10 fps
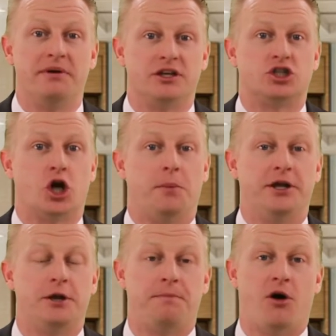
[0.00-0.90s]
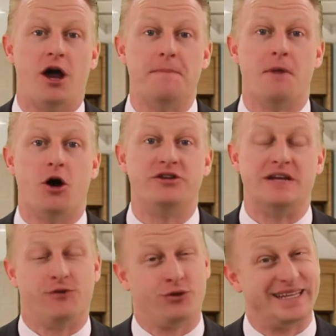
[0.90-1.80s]
but the dominant buying
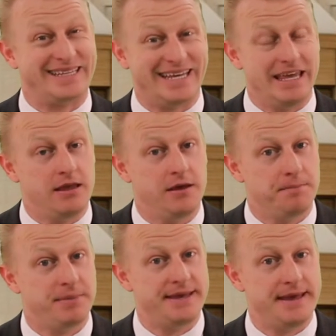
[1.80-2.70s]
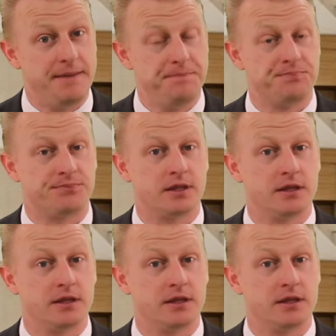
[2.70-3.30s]
motive or the DBM